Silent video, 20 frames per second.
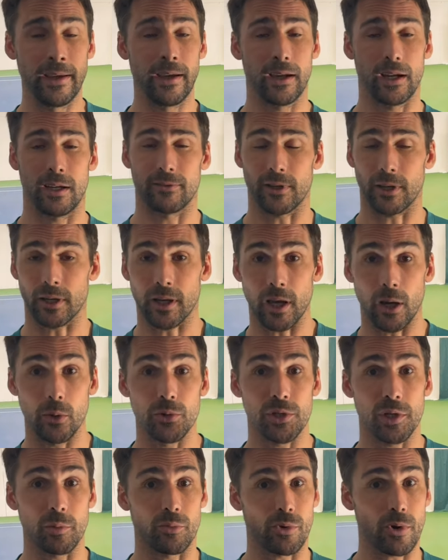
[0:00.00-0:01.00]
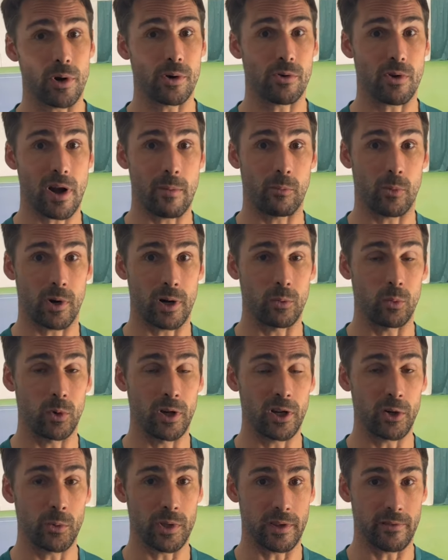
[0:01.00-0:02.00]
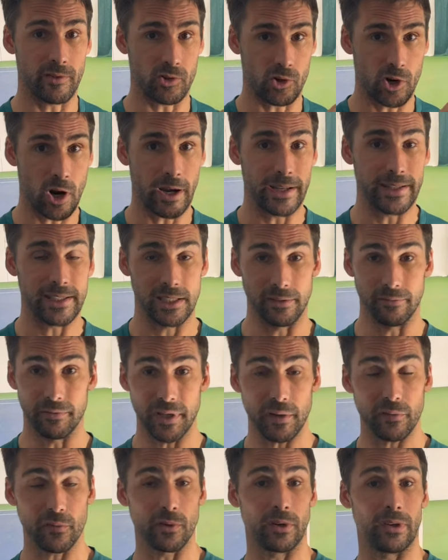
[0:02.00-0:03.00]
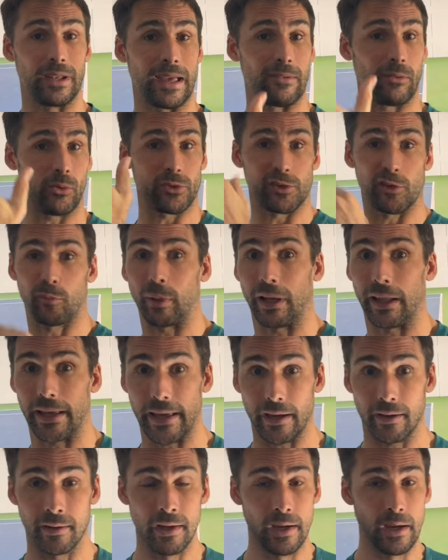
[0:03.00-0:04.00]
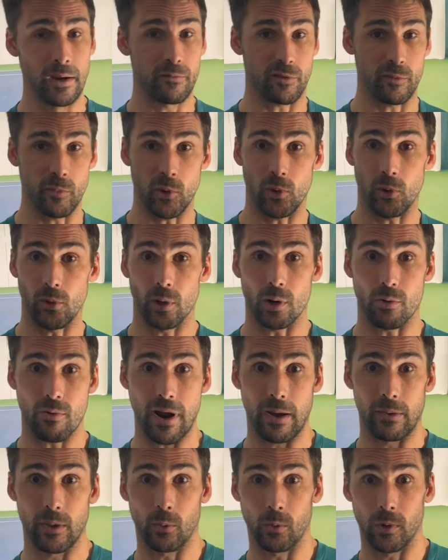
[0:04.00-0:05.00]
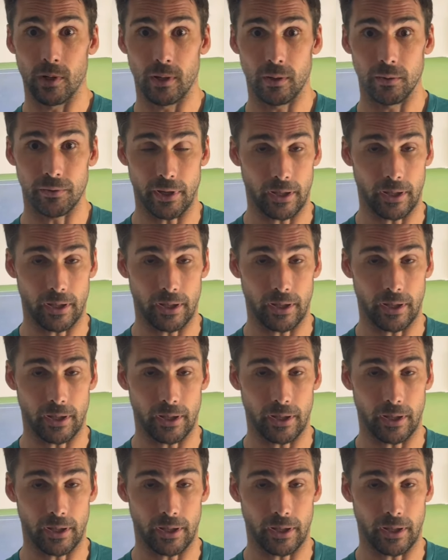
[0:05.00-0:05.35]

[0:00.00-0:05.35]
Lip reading: and I've got a coaching program where I work with a variety of different levels of player from all around the world,